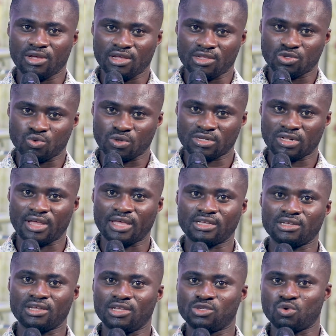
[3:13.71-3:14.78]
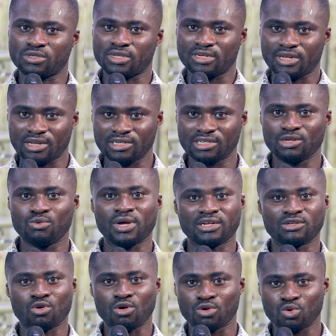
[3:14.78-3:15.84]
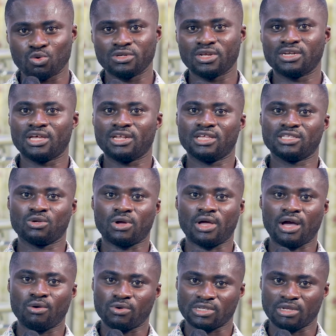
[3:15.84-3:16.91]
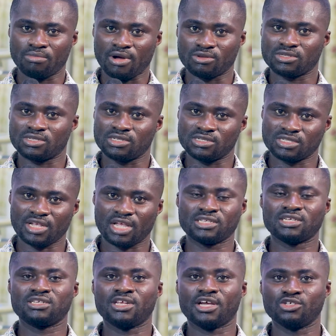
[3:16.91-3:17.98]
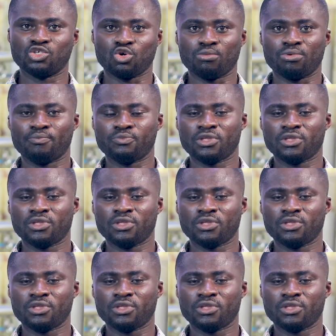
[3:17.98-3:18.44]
it was a done deal. We had concluded and I was about starting that job,